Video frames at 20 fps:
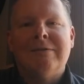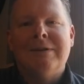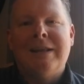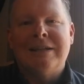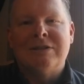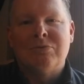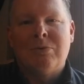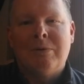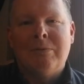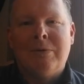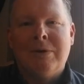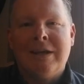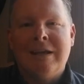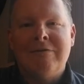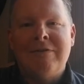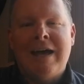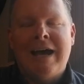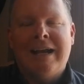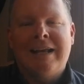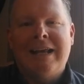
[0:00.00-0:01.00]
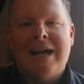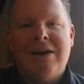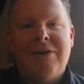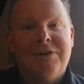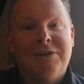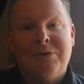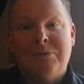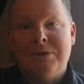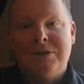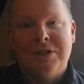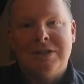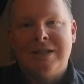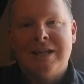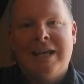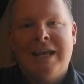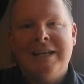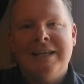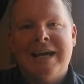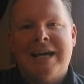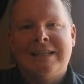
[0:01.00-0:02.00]
That's what will give that character, which is,
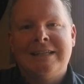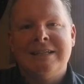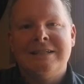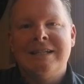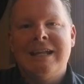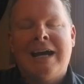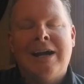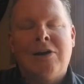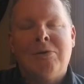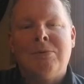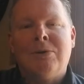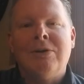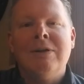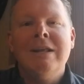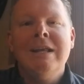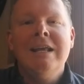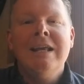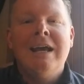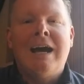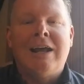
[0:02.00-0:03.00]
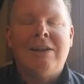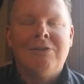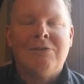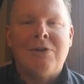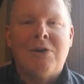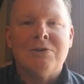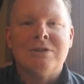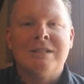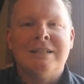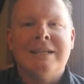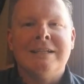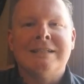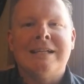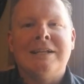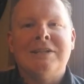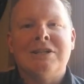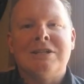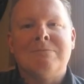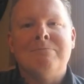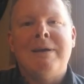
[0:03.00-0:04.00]
again, not desirable. Uh, those things I
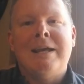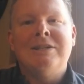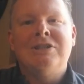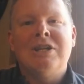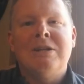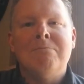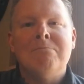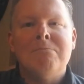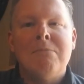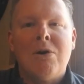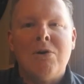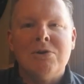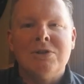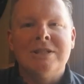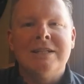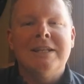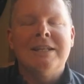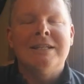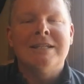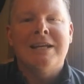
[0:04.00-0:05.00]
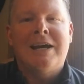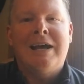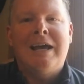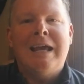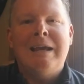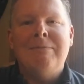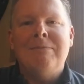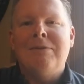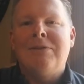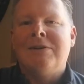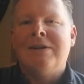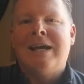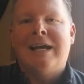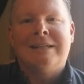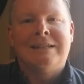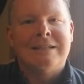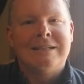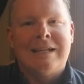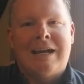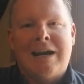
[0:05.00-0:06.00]
just mentioned, most of the time, they're
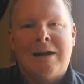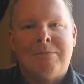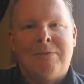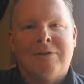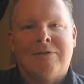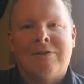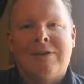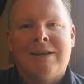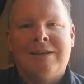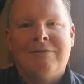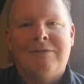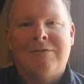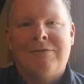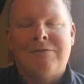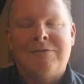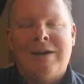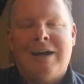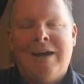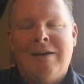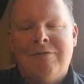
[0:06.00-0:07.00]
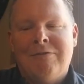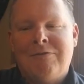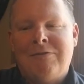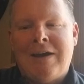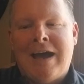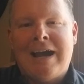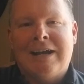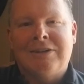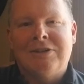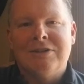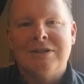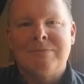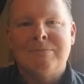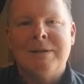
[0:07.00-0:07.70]
not desirable uh, factors.